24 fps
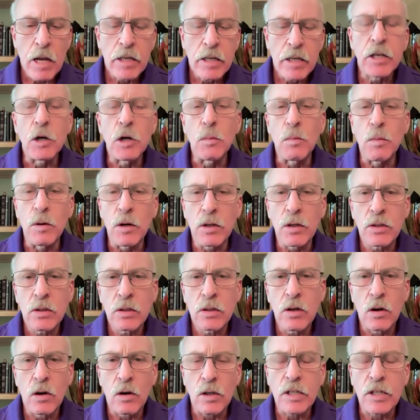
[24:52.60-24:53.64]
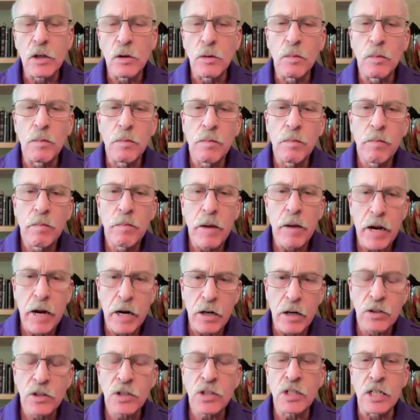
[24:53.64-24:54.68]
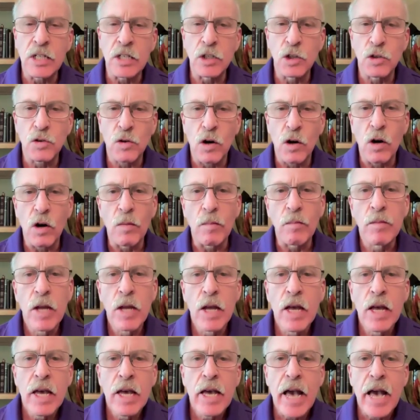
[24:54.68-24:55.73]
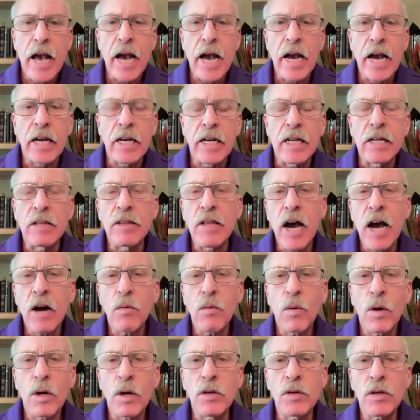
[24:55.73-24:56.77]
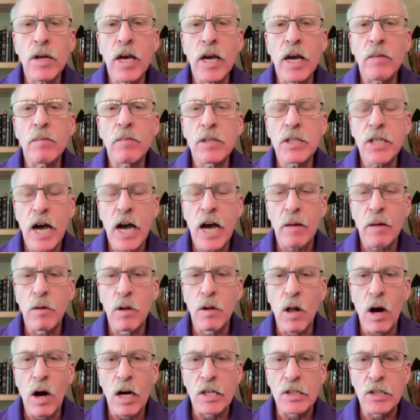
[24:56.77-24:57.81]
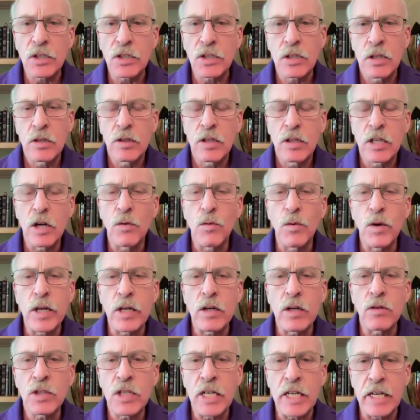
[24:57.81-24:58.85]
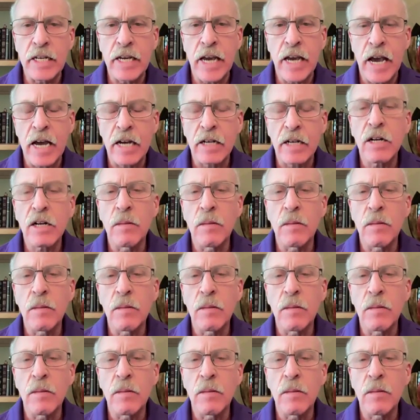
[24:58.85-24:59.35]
Gilbert syndrome. And in that one, you can't metabolize the irinotecan